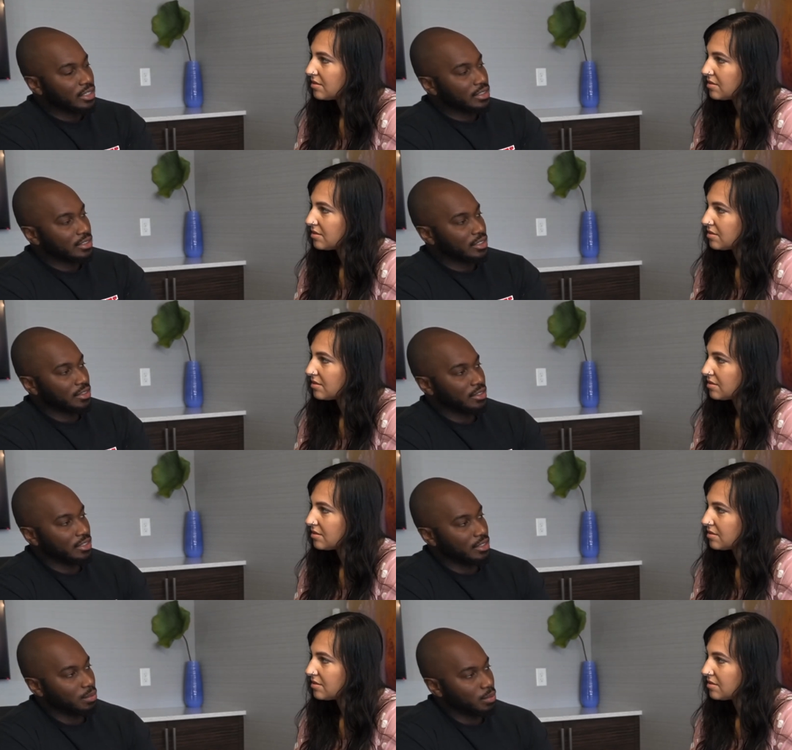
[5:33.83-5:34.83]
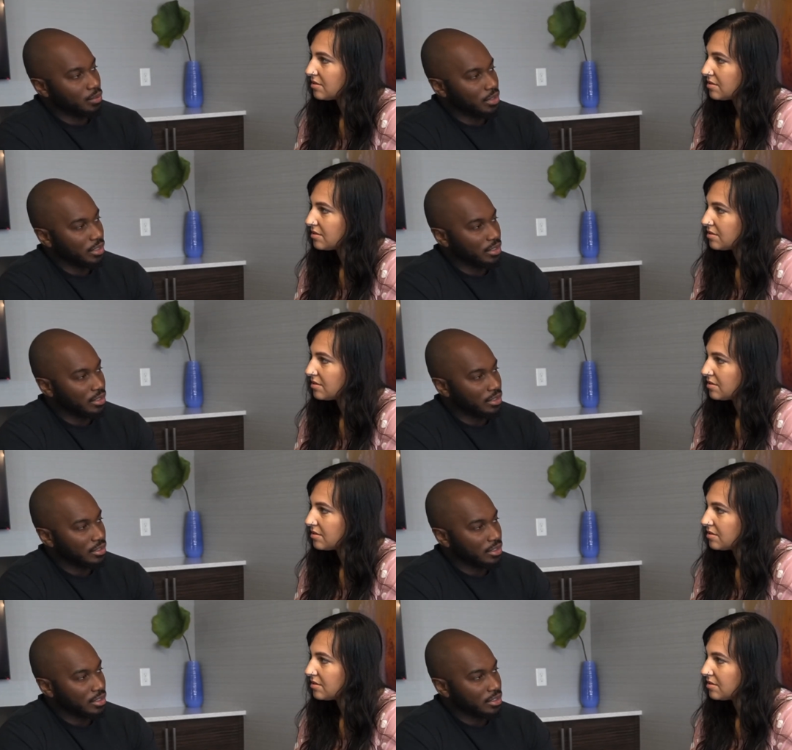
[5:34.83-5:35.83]
Speaker 1: necessarily the,
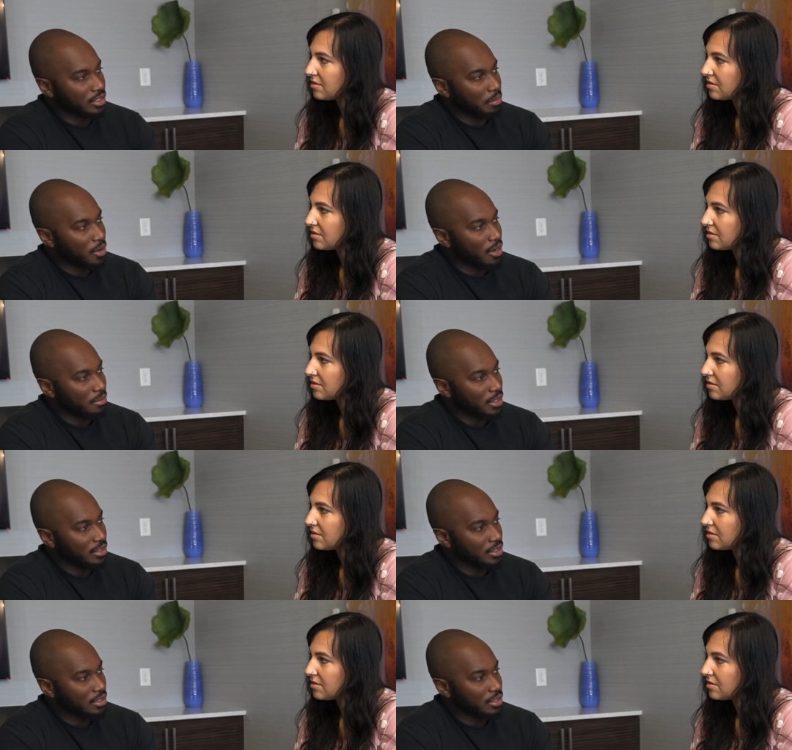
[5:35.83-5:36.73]
the department